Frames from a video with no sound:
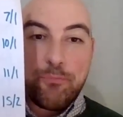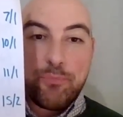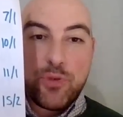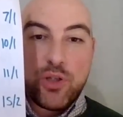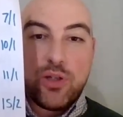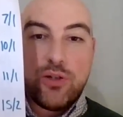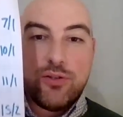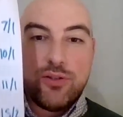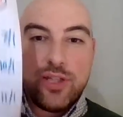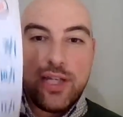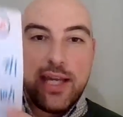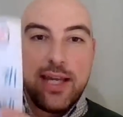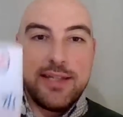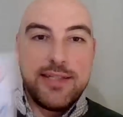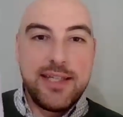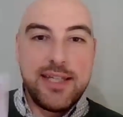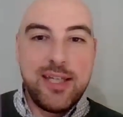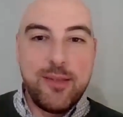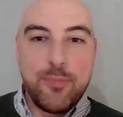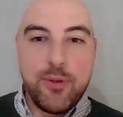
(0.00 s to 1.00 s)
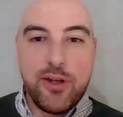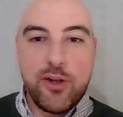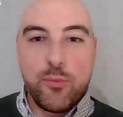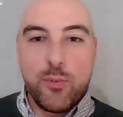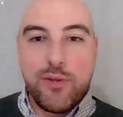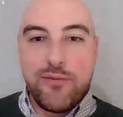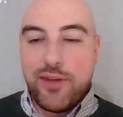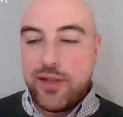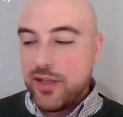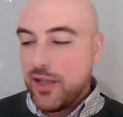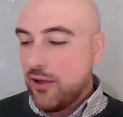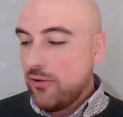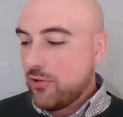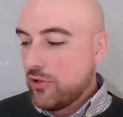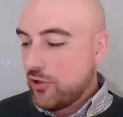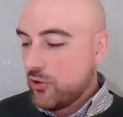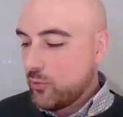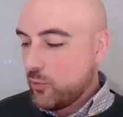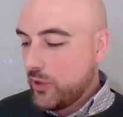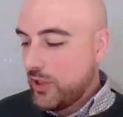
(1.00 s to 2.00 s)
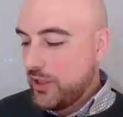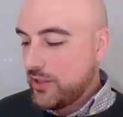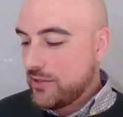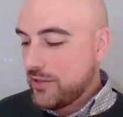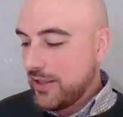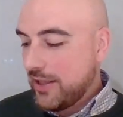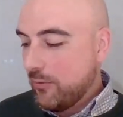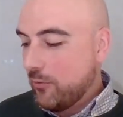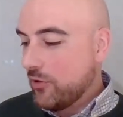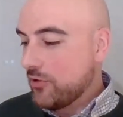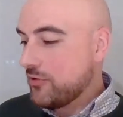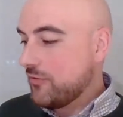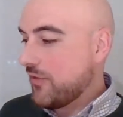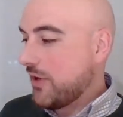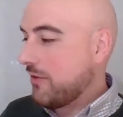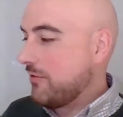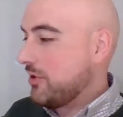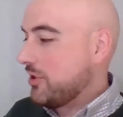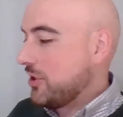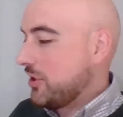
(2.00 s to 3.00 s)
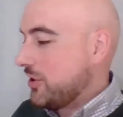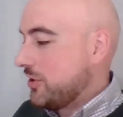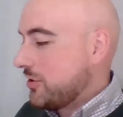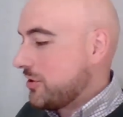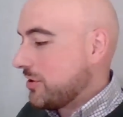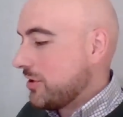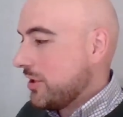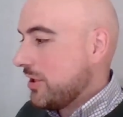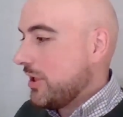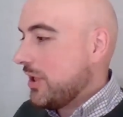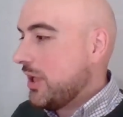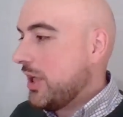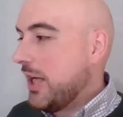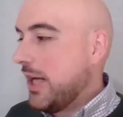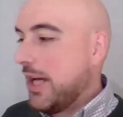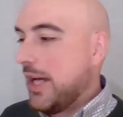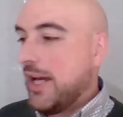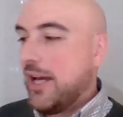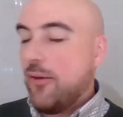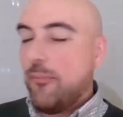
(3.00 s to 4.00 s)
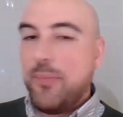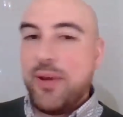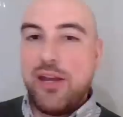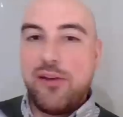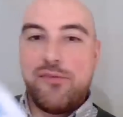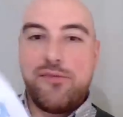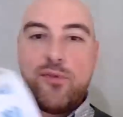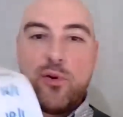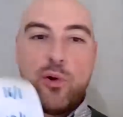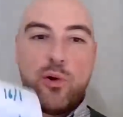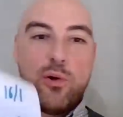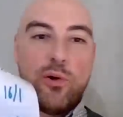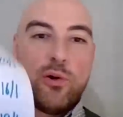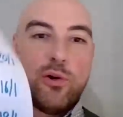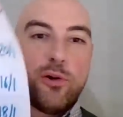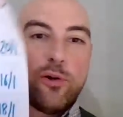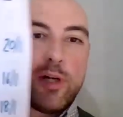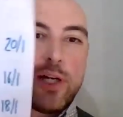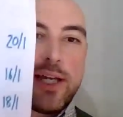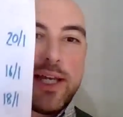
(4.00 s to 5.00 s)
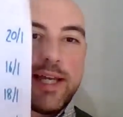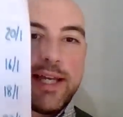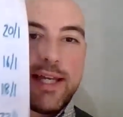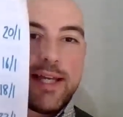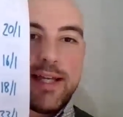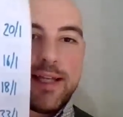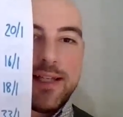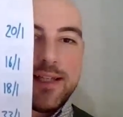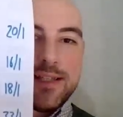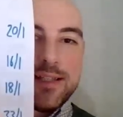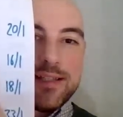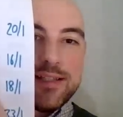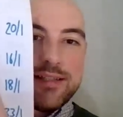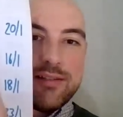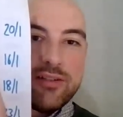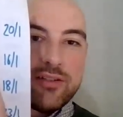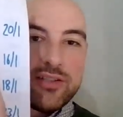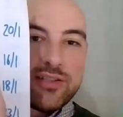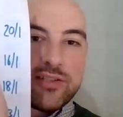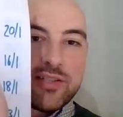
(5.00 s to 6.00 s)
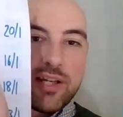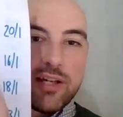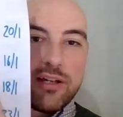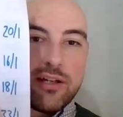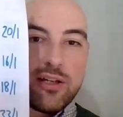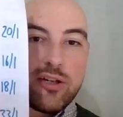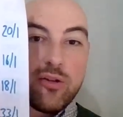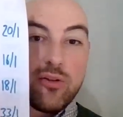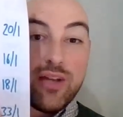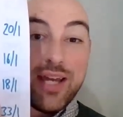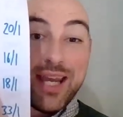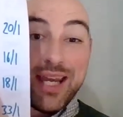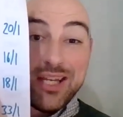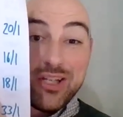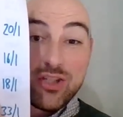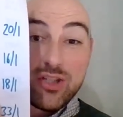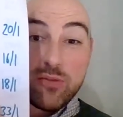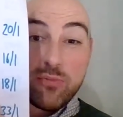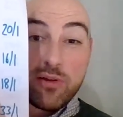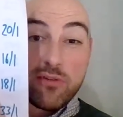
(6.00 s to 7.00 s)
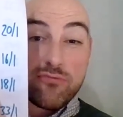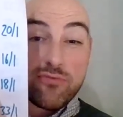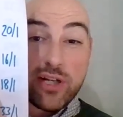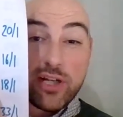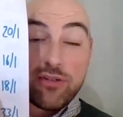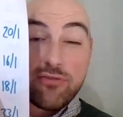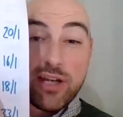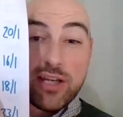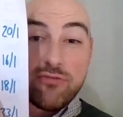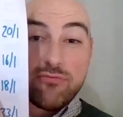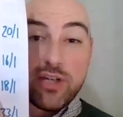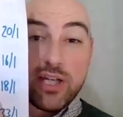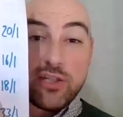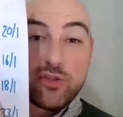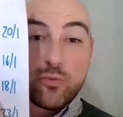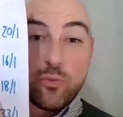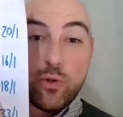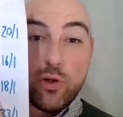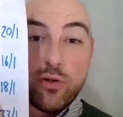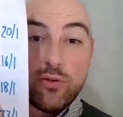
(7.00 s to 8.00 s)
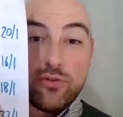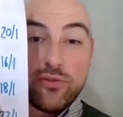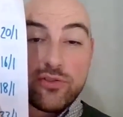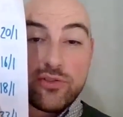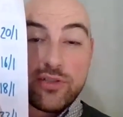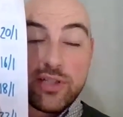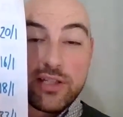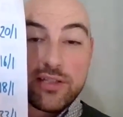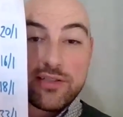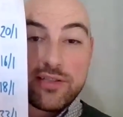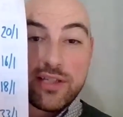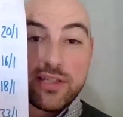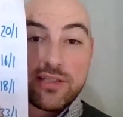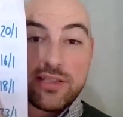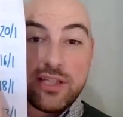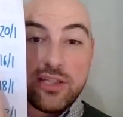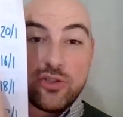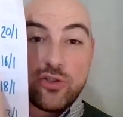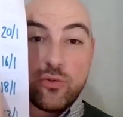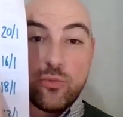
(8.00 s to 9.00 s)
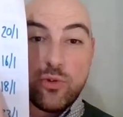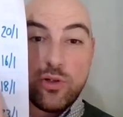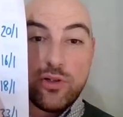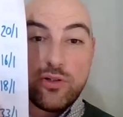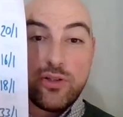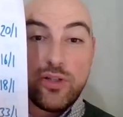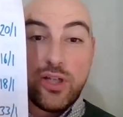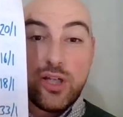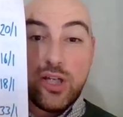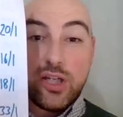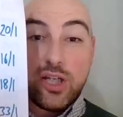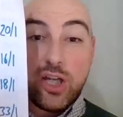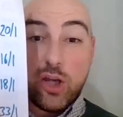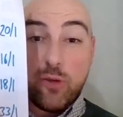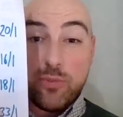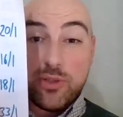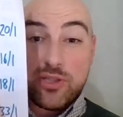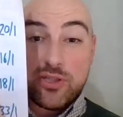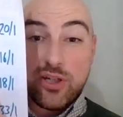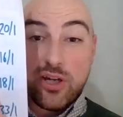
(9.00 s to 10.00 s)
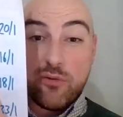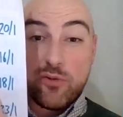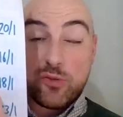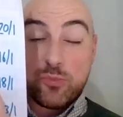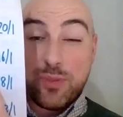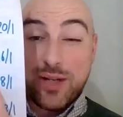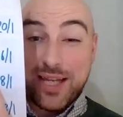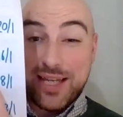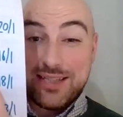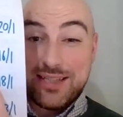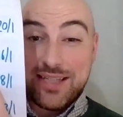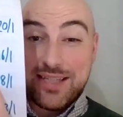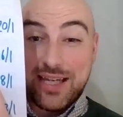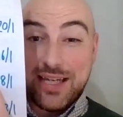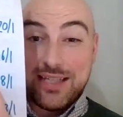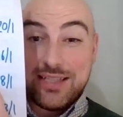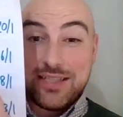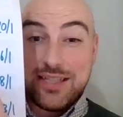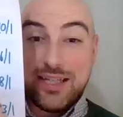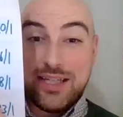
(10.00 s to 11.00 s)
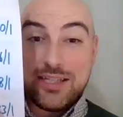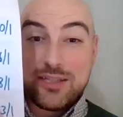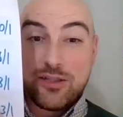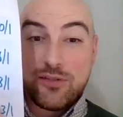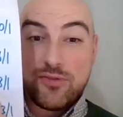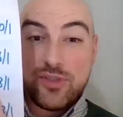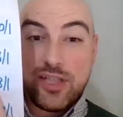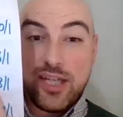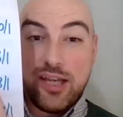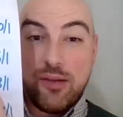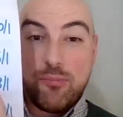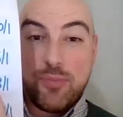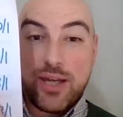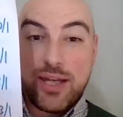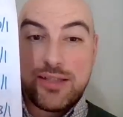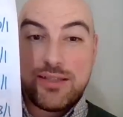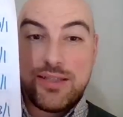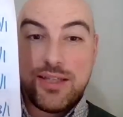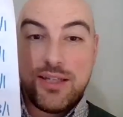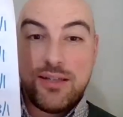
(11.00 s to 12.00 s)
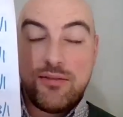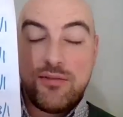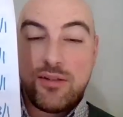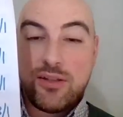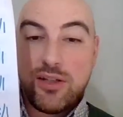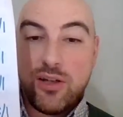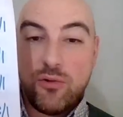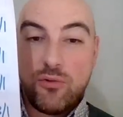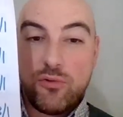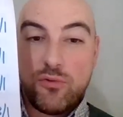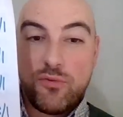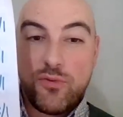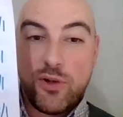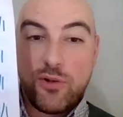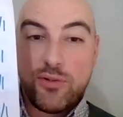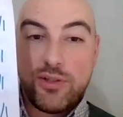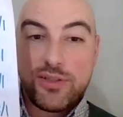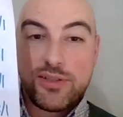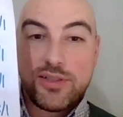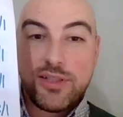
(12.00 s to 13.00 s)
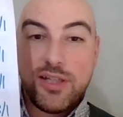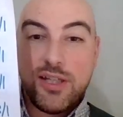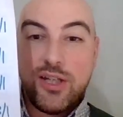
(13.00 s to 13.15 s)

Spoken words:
Couldn't get a dicky bird with it though, could we? So that wasn't very good. Bet 4, Sunk, Angel Above ran a great race, won, that's 16 to 1. Gobi Star was placed 18s after getting backed in. Golden Forest